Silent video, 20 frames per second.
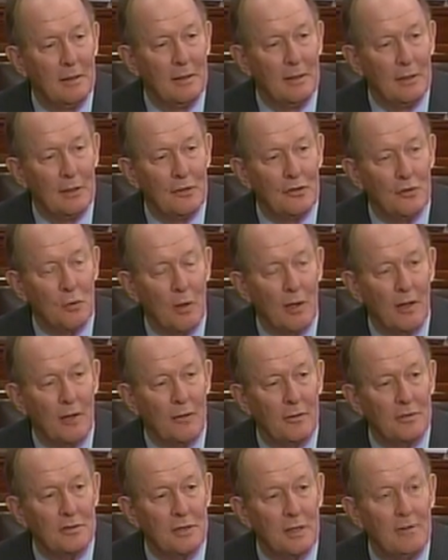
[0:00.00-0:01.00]
enjoy
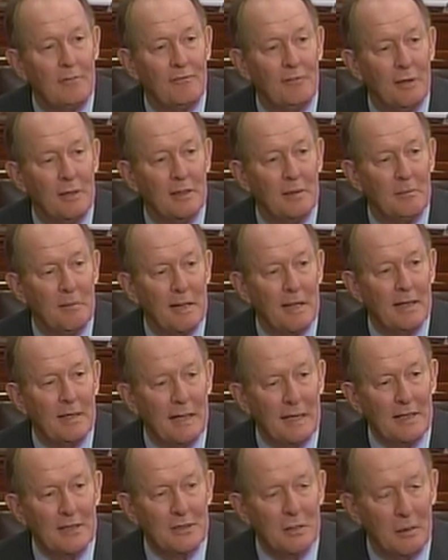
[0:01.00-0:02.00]
all those unfunded
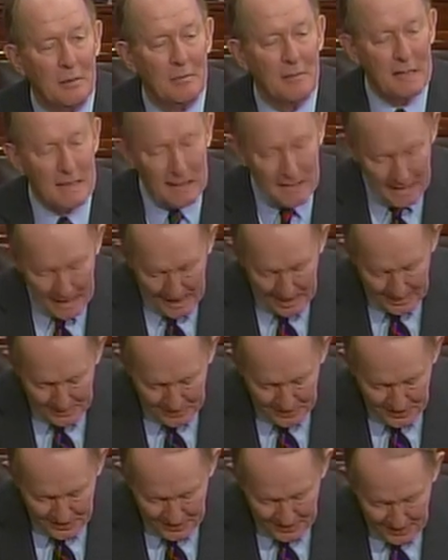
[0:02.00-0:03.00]
mandates on Medicaid
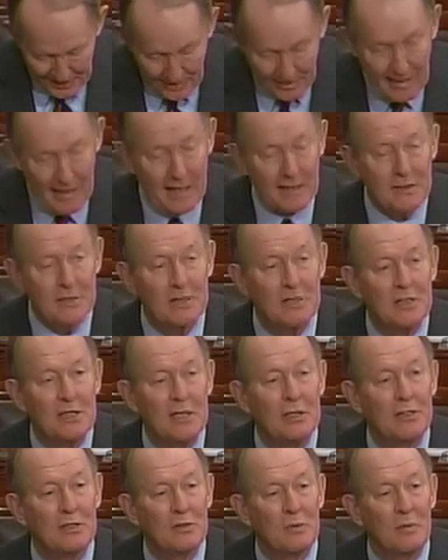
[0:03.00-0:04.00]
and see how Kansas
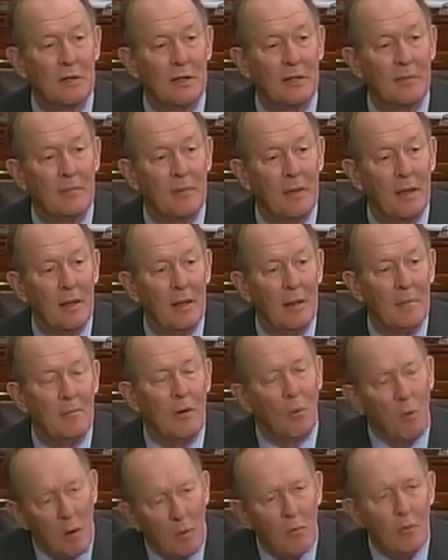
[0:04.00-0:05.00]
deals with it.
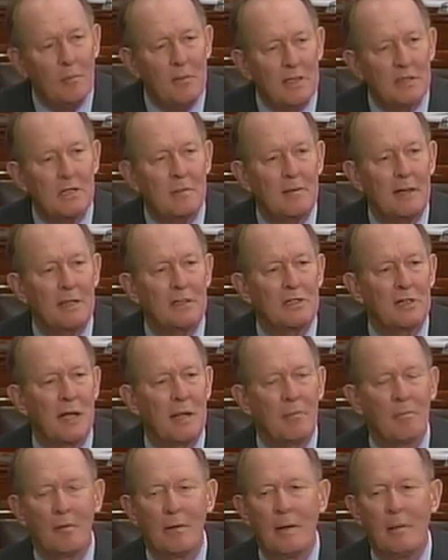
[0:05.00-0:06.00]
But what we'll miss about
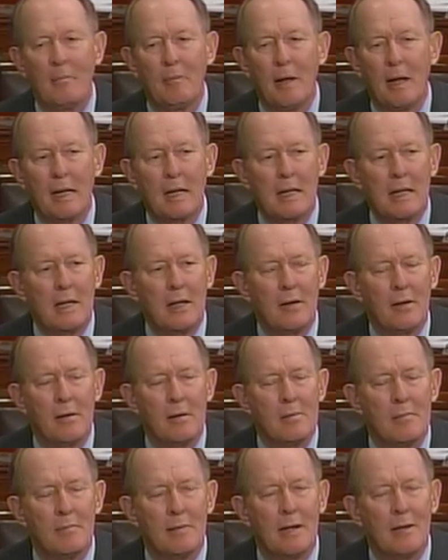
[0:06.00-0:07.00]
Sam Brownback
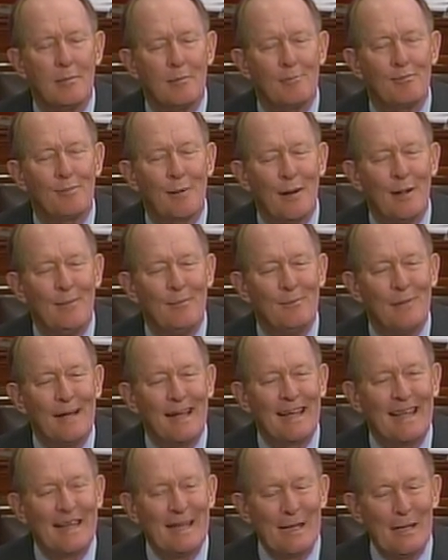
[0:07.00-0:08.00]

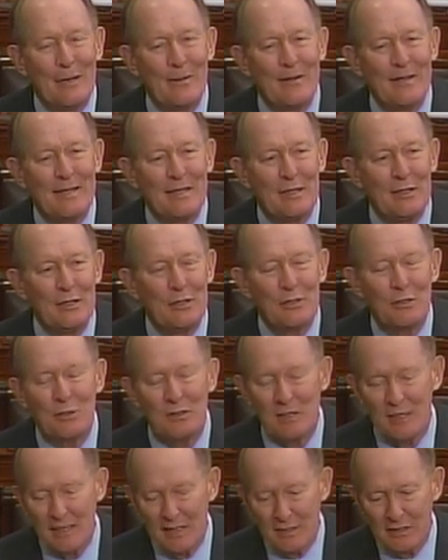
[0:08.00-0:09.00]
here, in
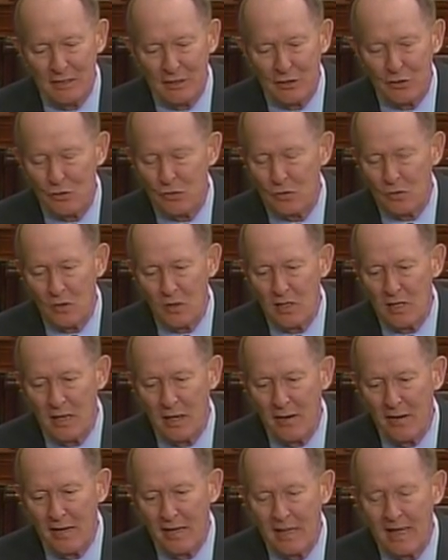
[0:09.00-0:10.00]
addition to his
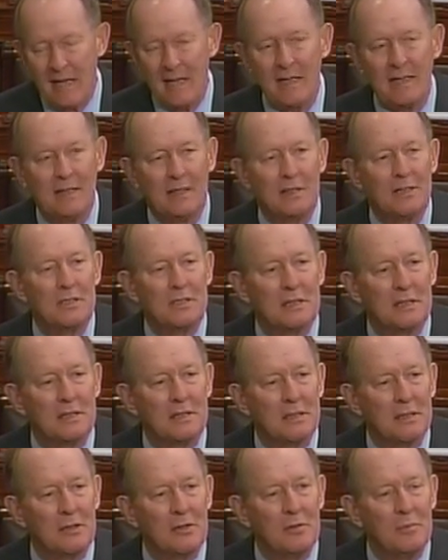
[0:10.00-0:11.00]
extraordinary kindness
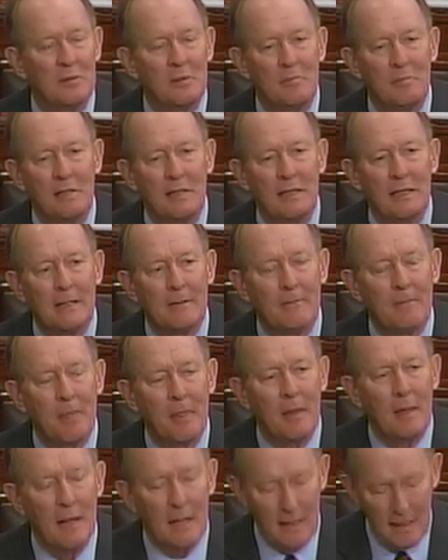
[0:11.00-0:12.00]
as a human being,
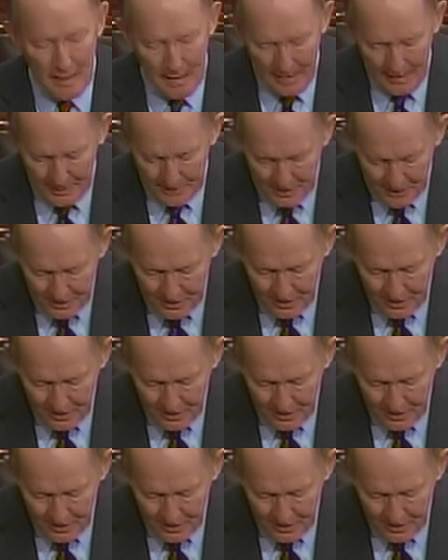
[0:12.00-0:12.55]
is his